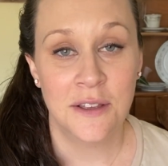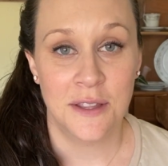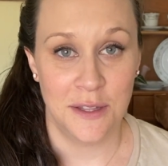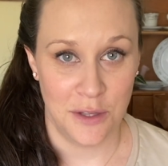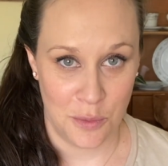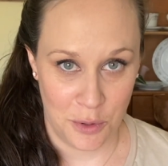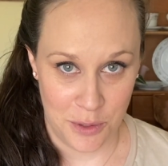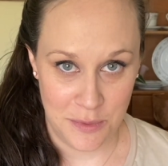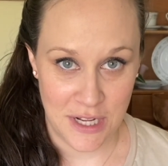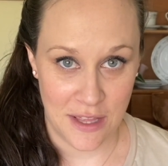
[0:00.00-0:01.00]
And then they'll put
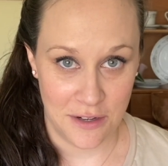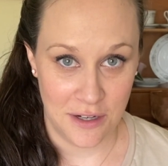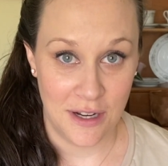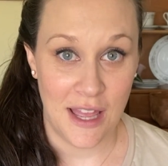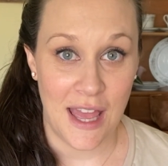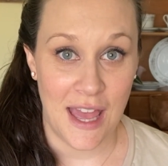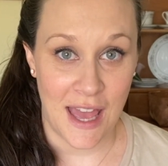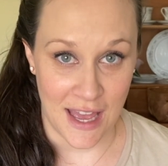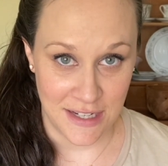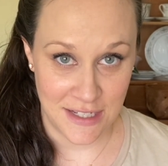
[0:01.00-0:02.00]
them together,
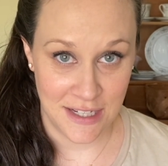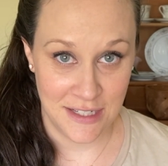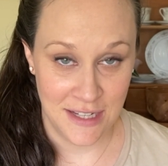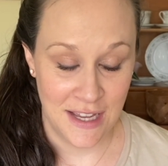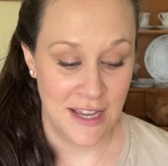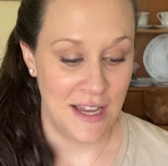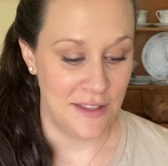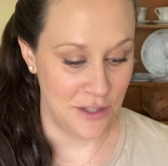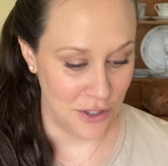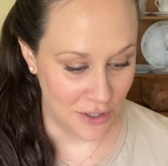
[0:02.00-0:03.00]
at. And
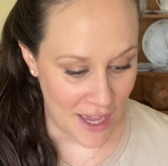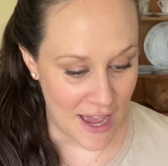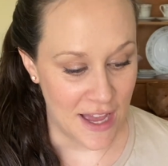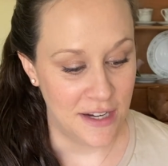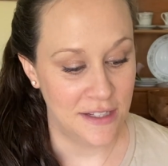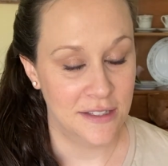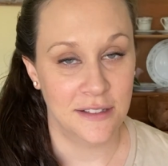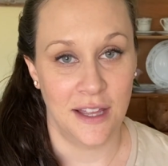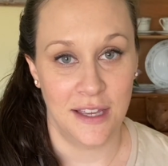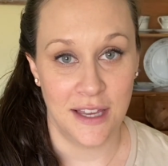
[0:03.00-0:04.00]
then you'll add
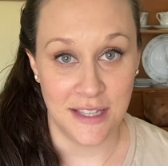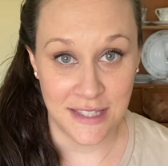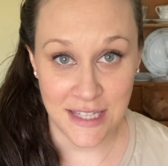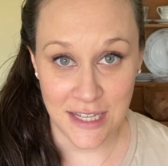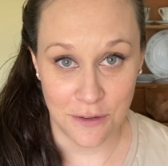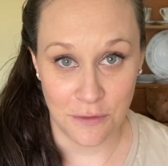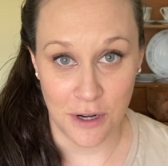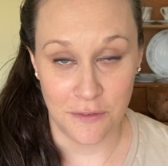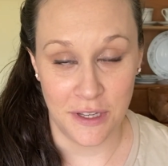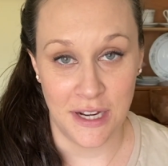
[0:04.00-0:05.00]
like a C in front
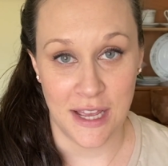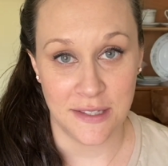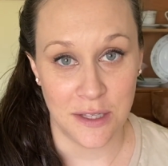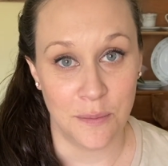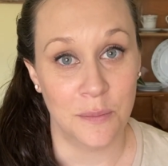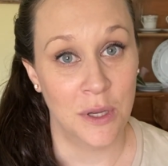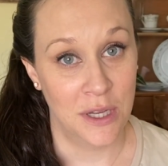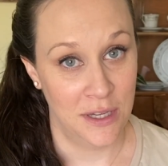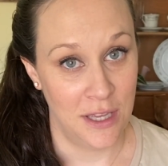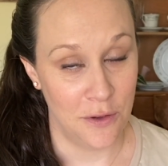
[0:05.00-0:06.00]
of it and ask them,
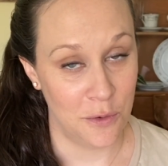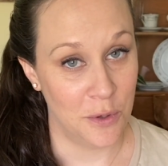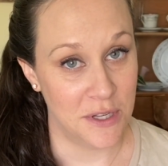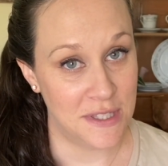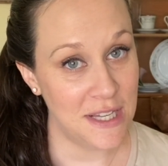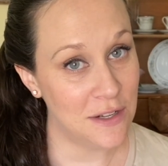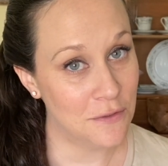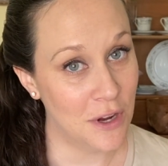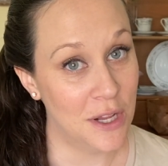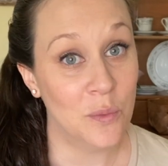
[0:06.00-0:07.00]
if we put a C in
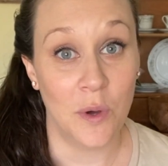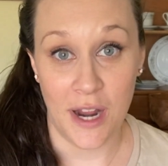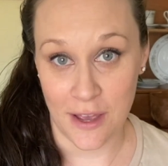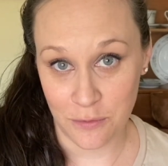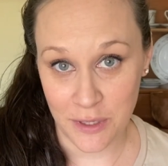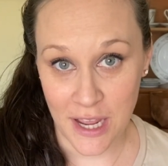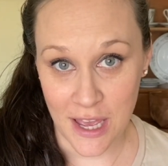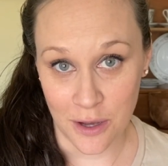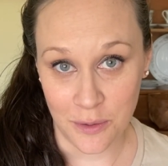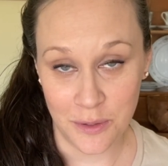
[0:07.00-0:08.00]
front, what have we
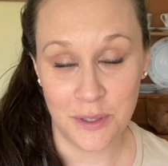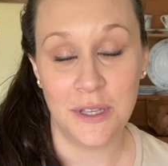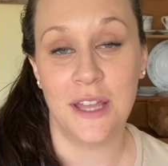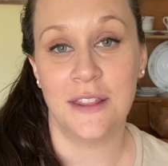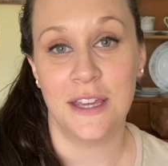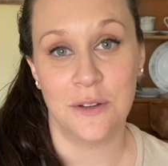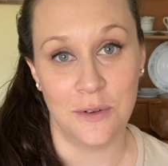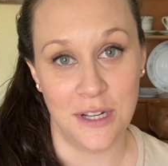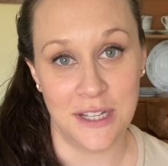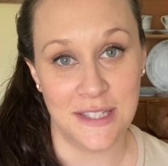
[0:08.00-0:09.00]
now? And they can
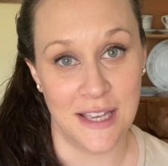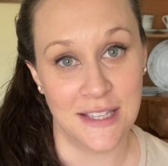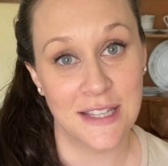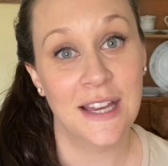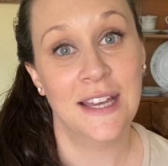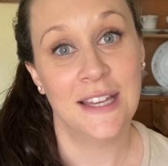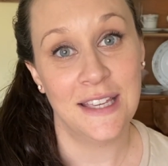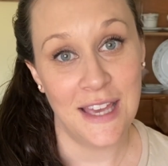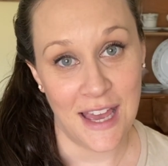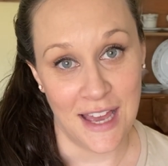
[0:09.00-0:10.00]
read, it says
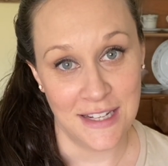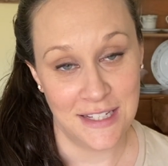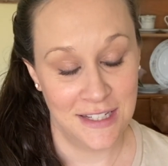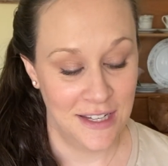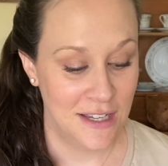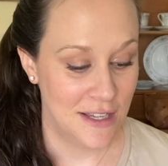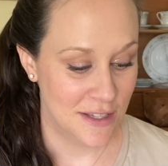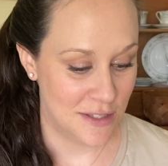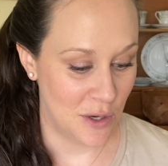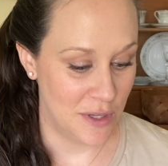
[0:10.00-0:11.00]
cat.
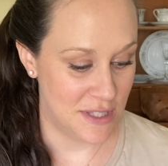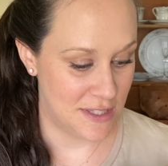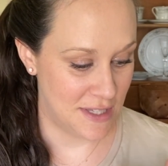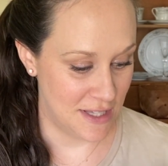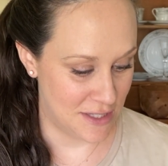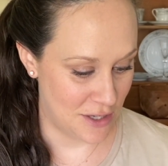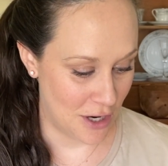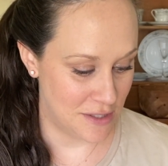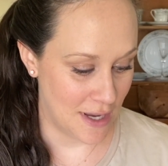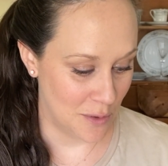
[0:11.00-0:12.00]
So it
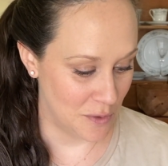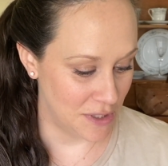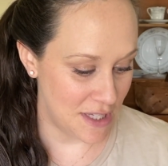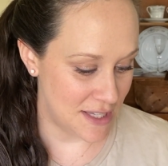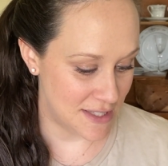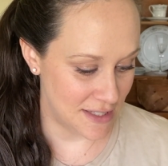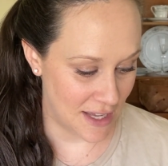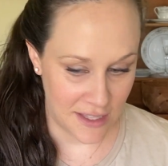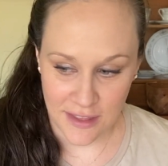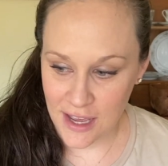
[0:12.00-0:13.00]
starts out really easy
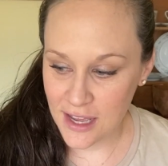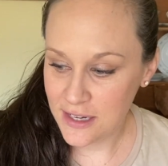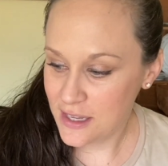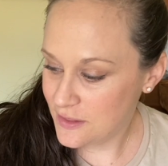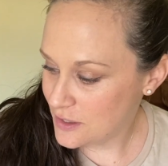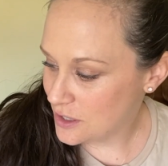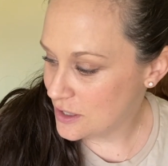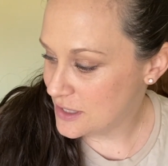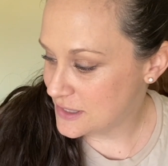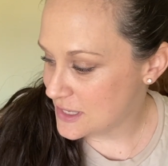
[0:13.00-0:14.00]
like that, and there
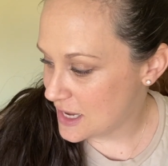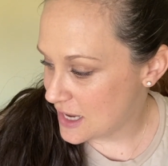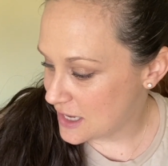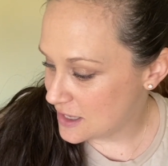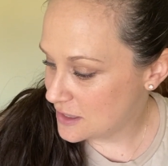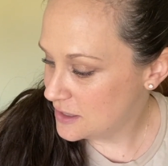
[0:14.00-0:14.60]
is a